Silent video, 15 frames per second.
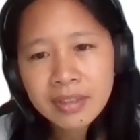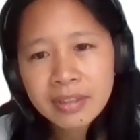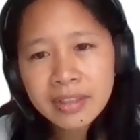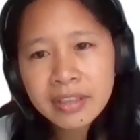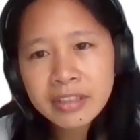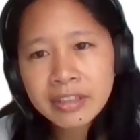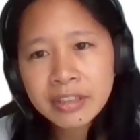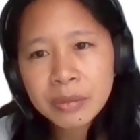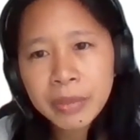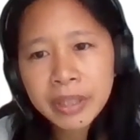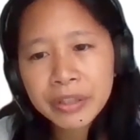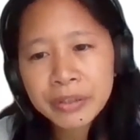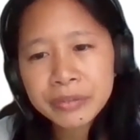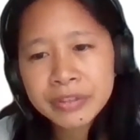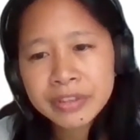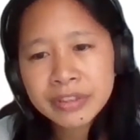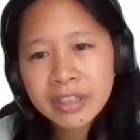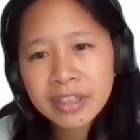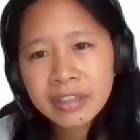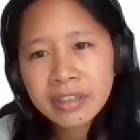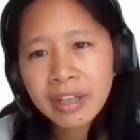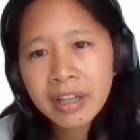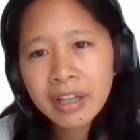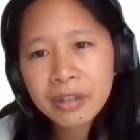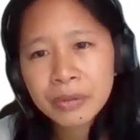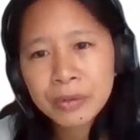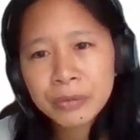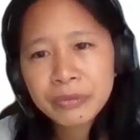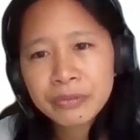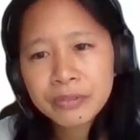thinking about
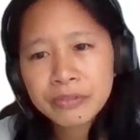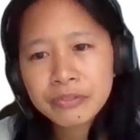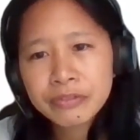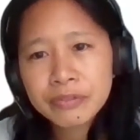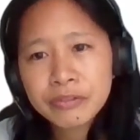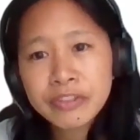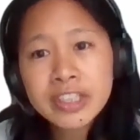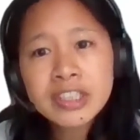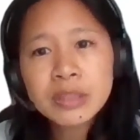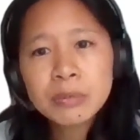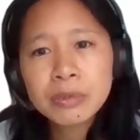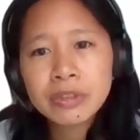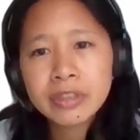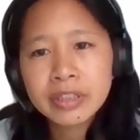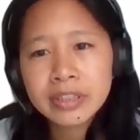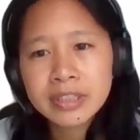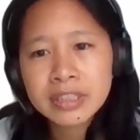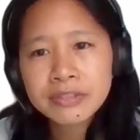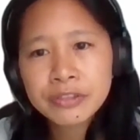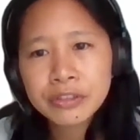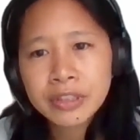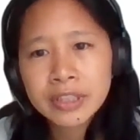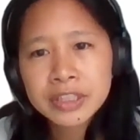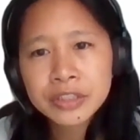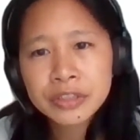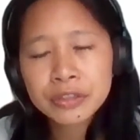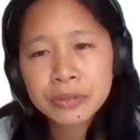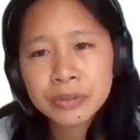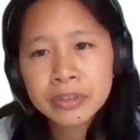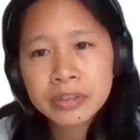how feasible it is for us
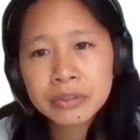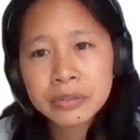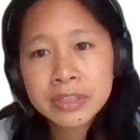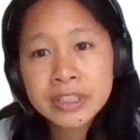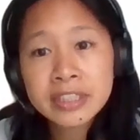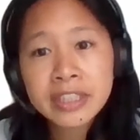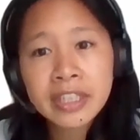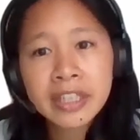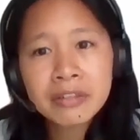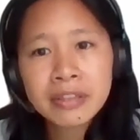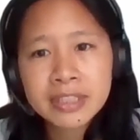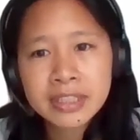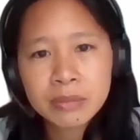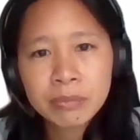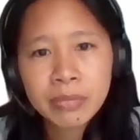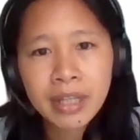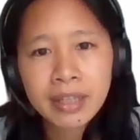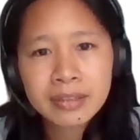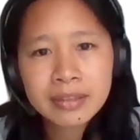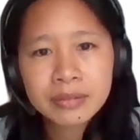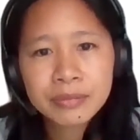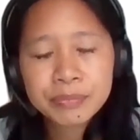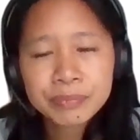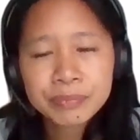to scale this impact.